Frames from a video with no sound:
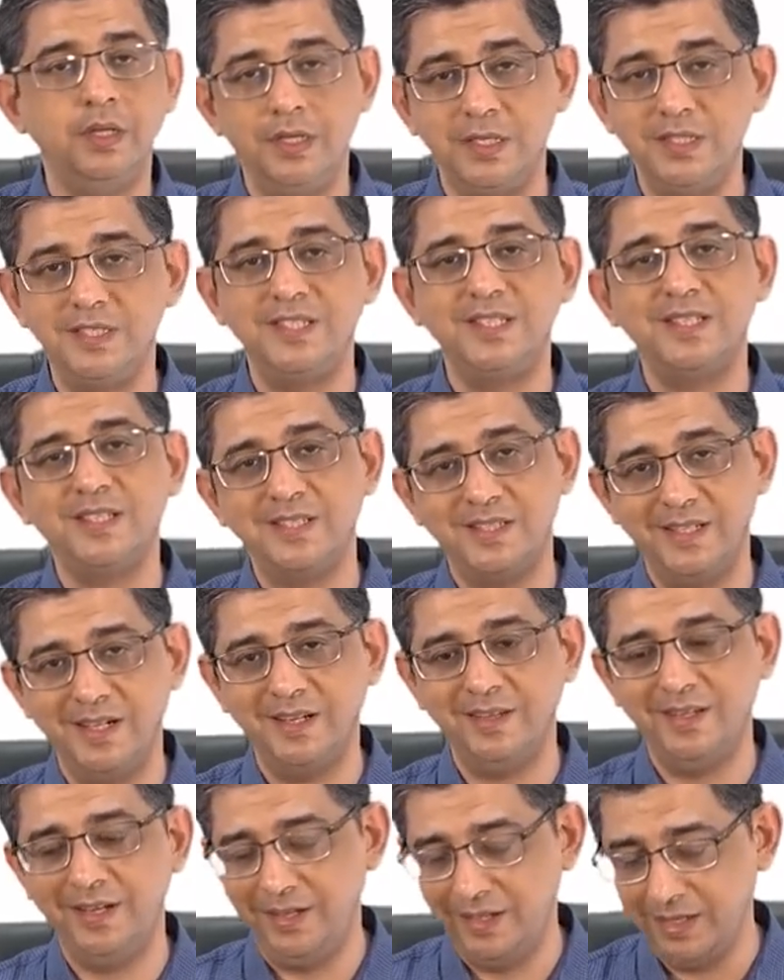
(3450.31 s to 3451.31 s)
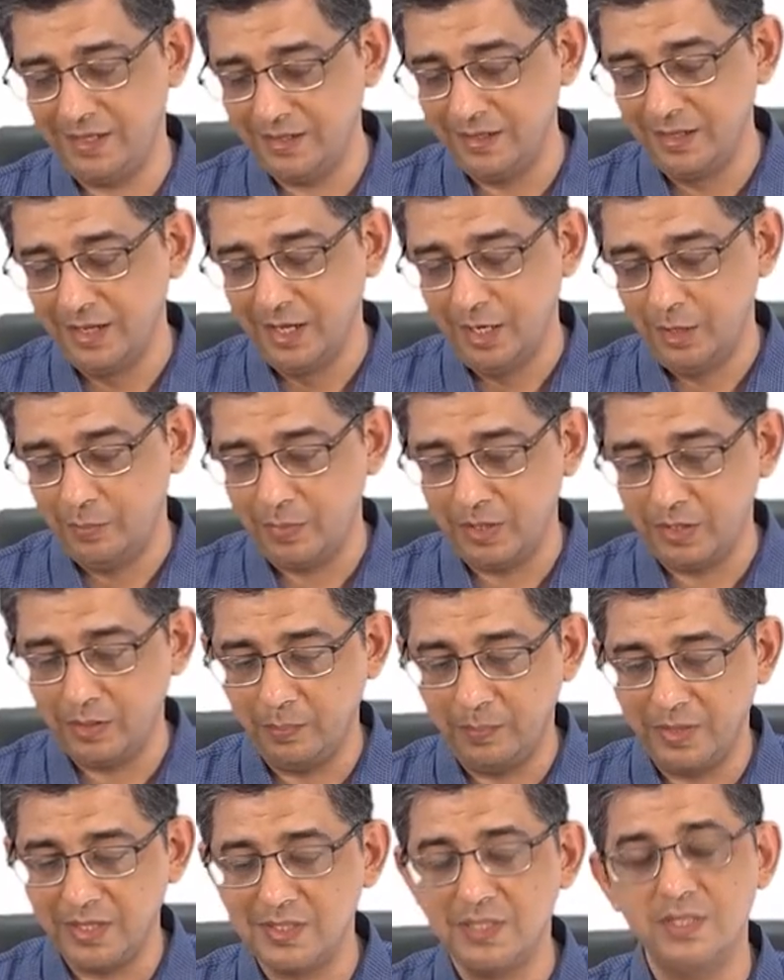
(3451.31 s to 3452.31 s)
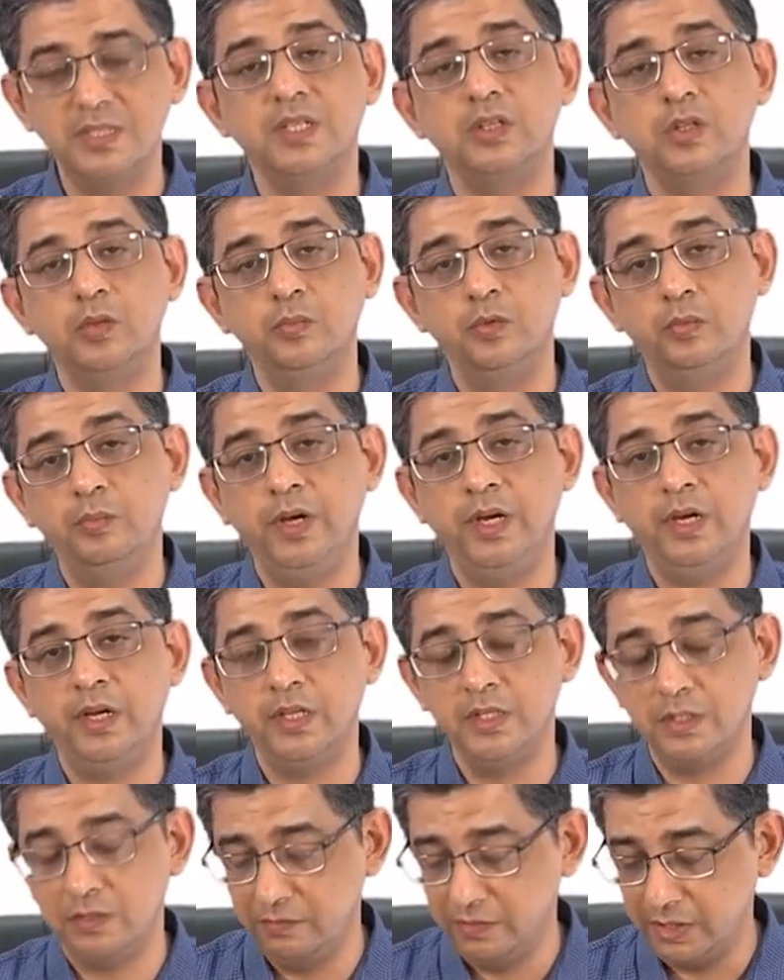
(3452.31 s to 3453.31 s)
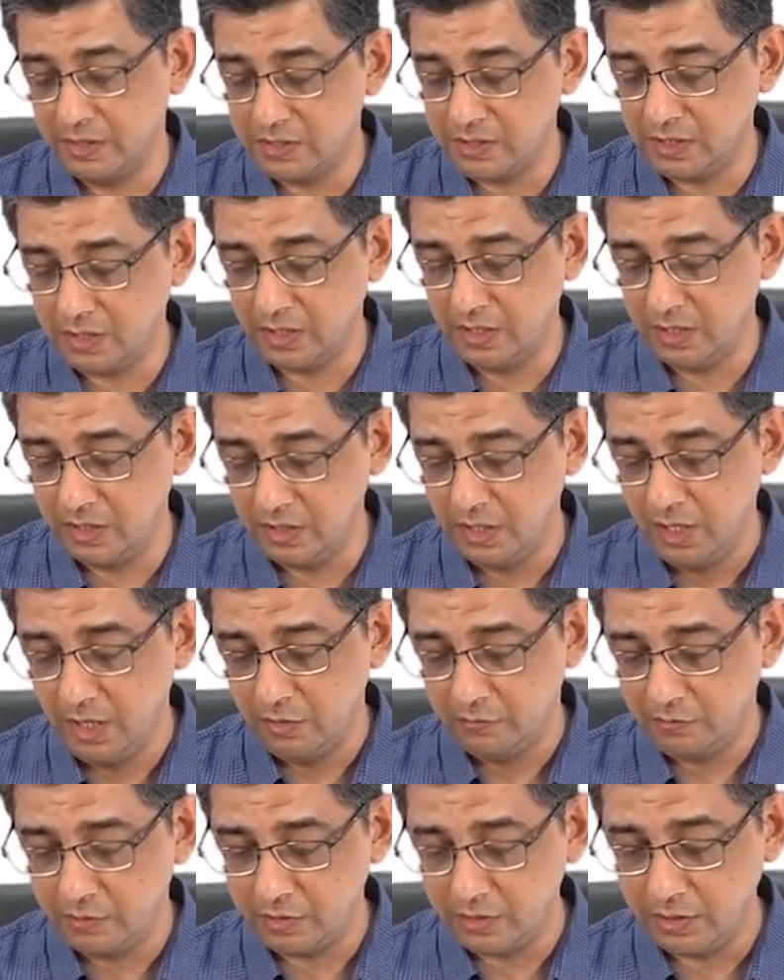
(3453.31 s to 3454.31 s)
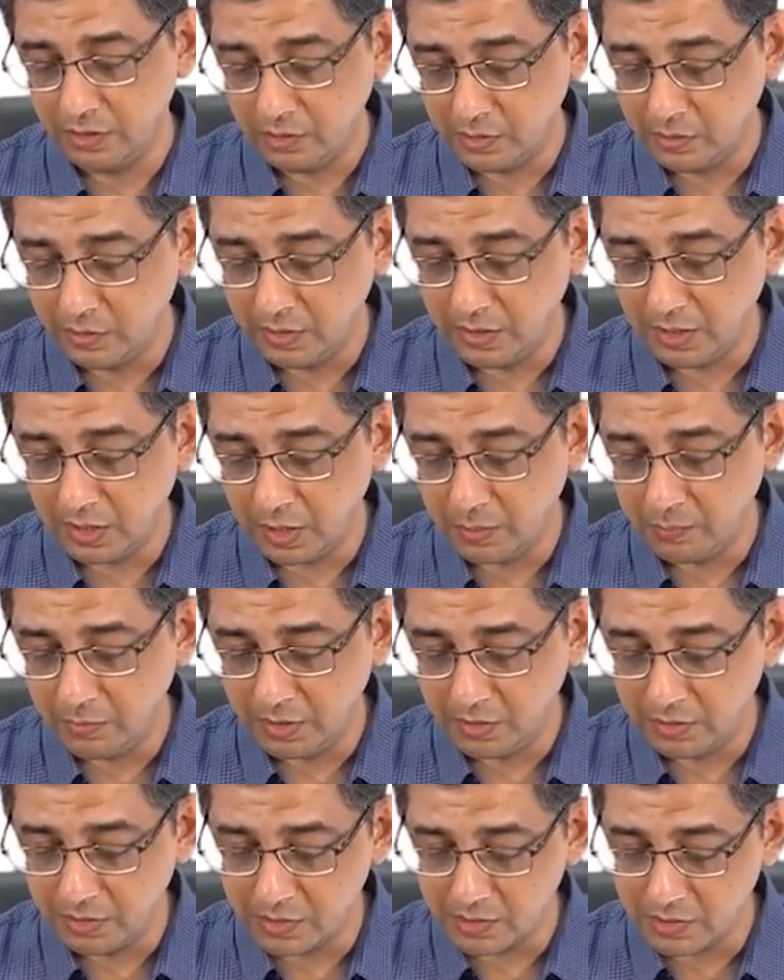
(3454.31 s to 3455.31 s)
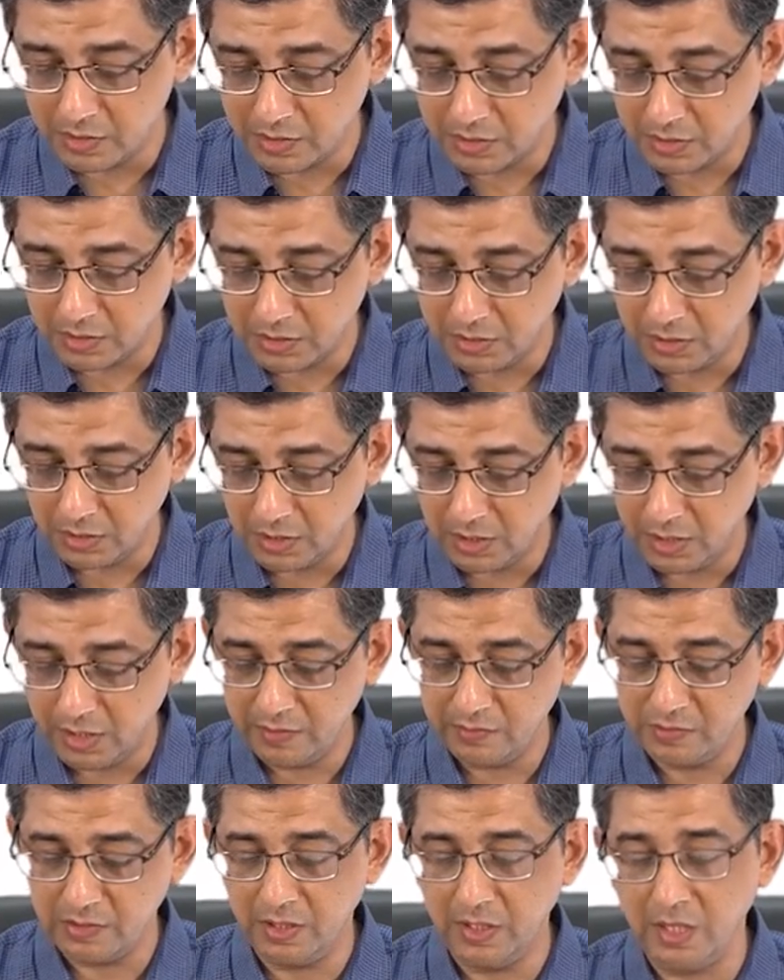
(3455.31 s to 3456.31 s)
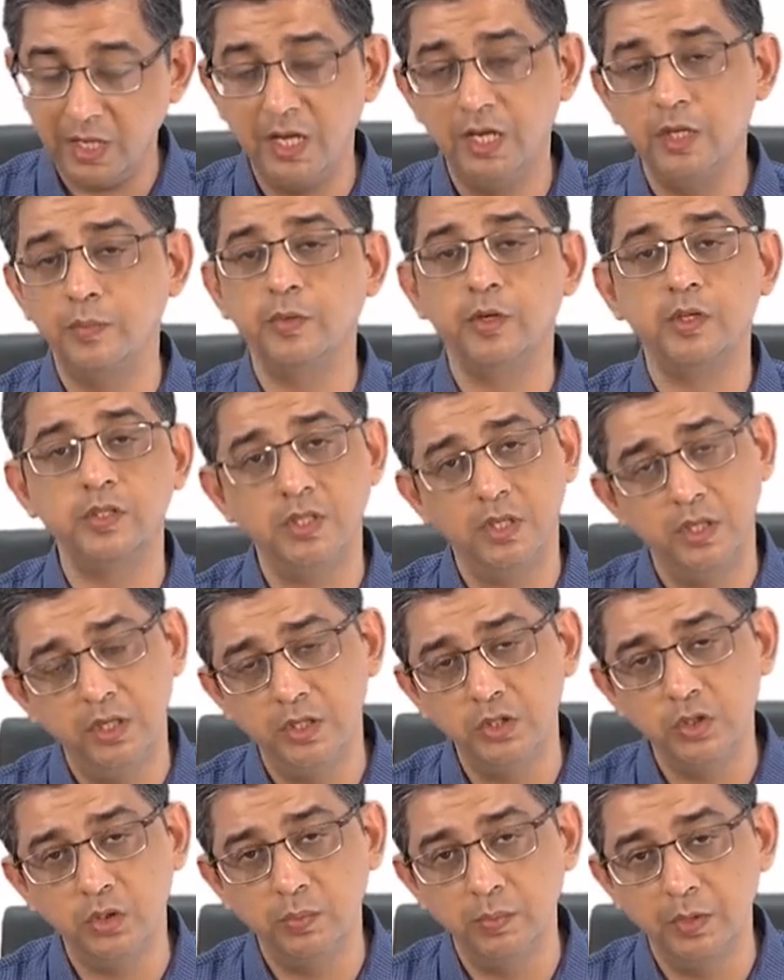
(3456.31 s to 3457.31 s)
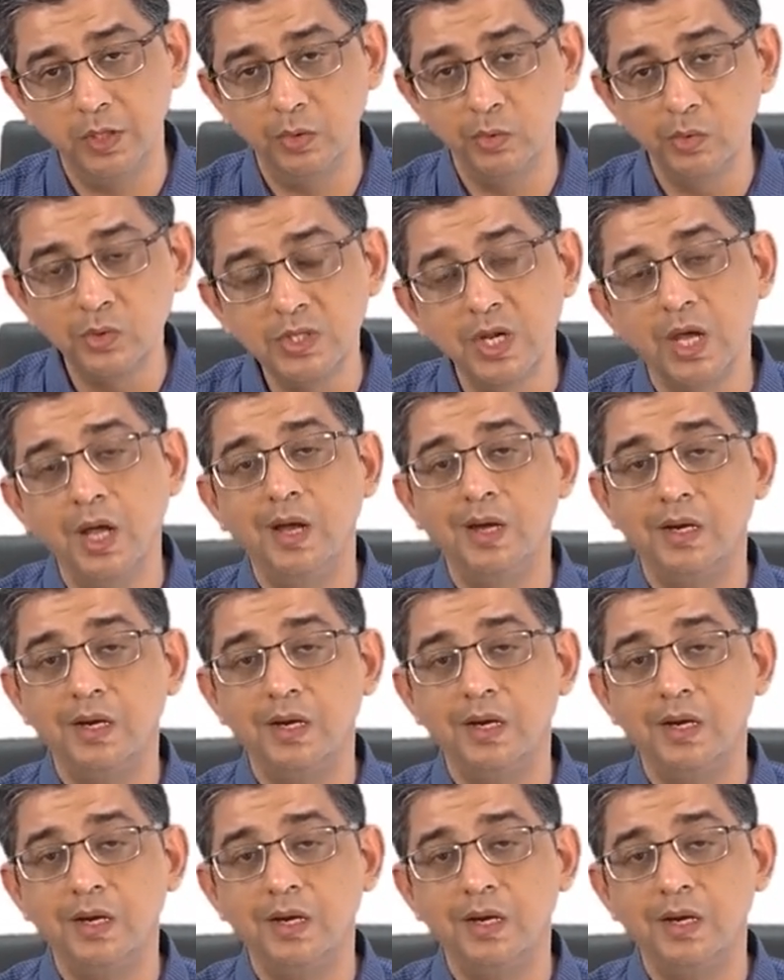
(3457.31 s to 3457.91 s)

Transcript: Easier said than done. But the message at the moment is, once again, for the third time in this discussion, I have said alprostadil should be used.